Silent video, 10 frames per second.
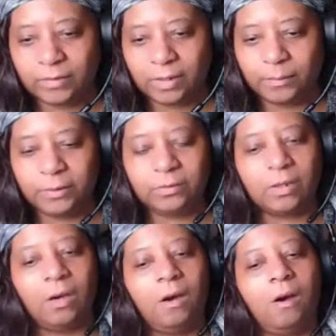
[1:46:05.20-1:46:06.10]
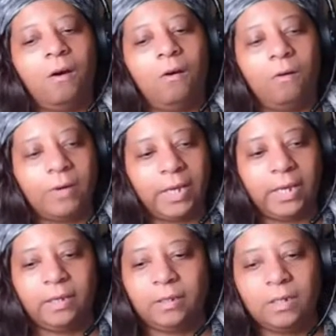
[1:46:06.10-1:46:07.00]
abused. Oh,
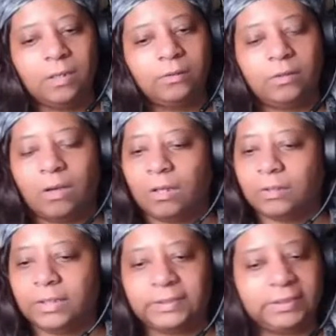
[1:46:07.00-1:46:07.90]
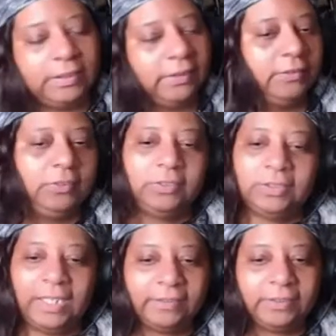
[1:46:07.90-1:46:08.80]
okay. Listen, you
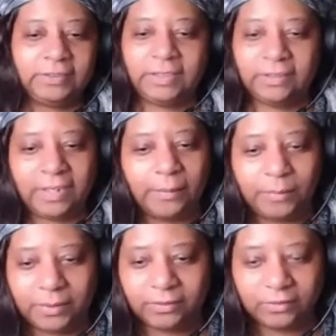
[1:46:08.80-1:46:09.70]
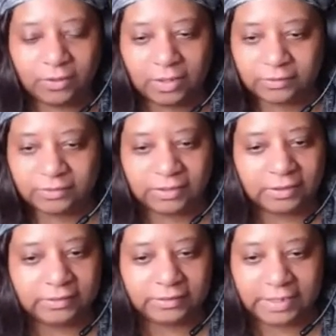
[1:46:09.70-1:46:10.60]
didn't have to share that, but
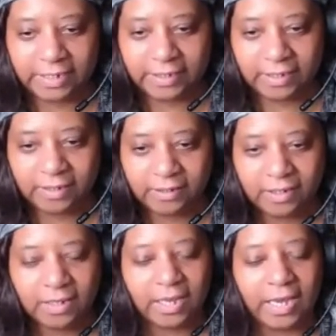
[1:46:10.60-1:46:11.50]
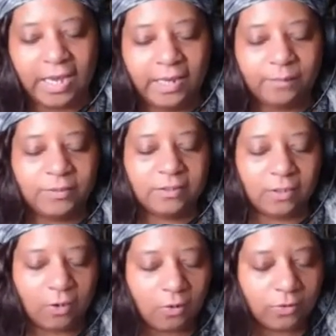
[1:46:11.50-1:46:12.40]
Janet, I am
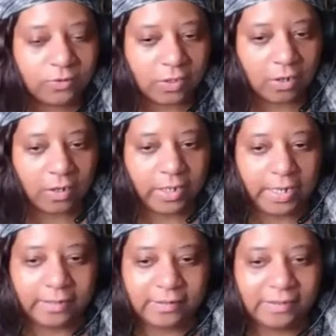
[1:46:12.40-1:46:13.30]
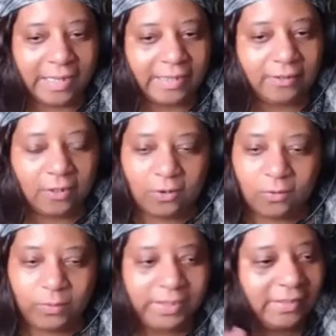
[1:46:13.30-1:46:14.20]
so sorry. I did not know.
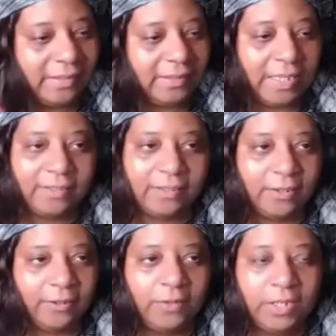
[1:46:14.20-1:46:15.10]
We did not know.